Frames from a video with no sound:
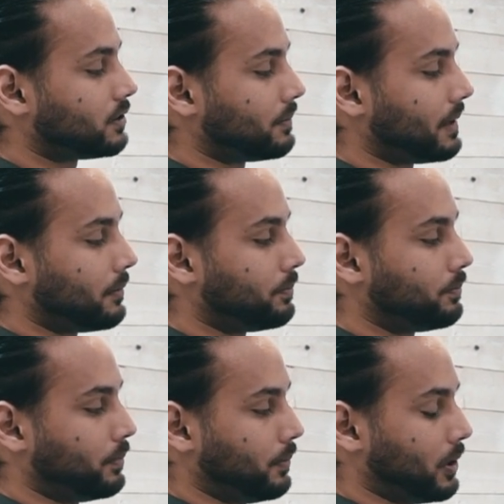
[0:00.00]
You can put
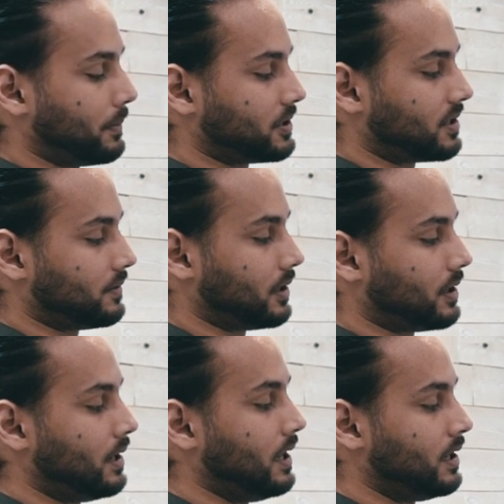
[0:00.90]
a, put a picture of
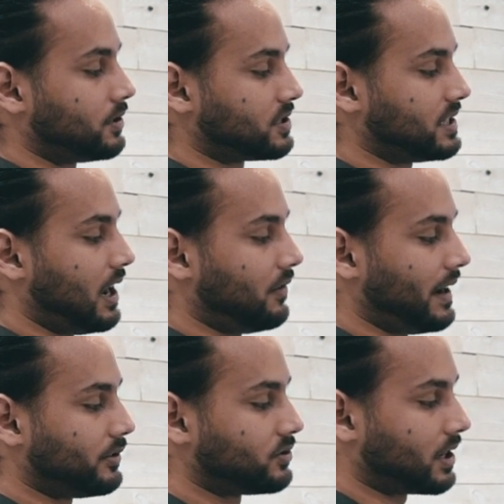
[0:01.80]
your, yourself,
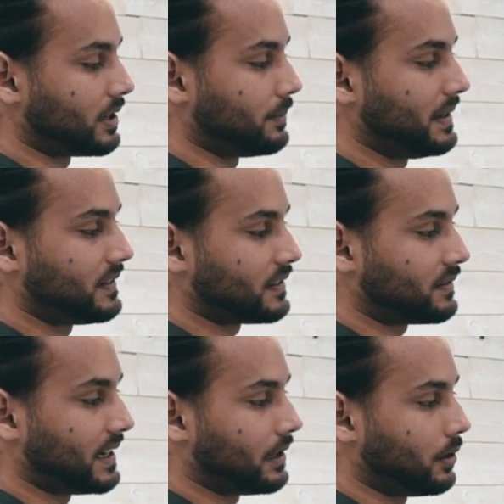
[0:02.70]
how you started the business,
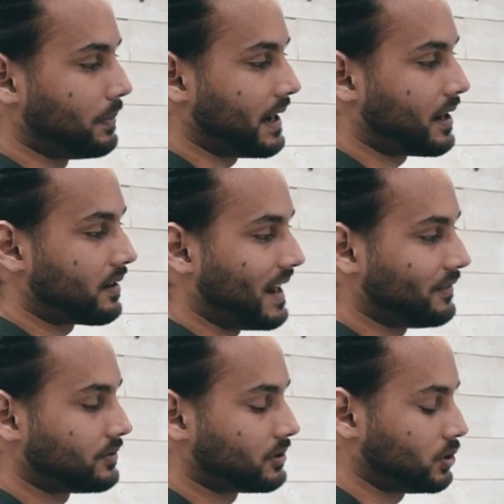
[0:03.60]
write a little
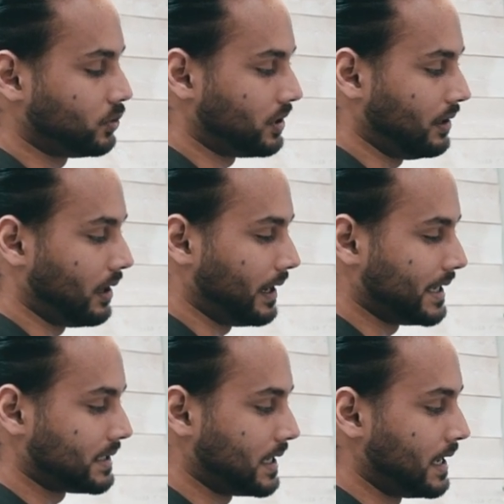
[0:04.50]
paragraph, two, three
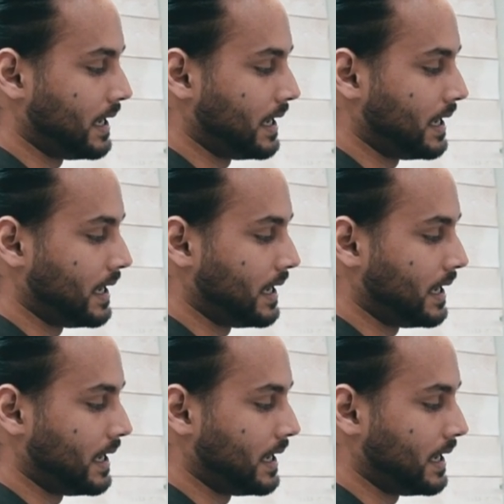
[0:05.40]
lines.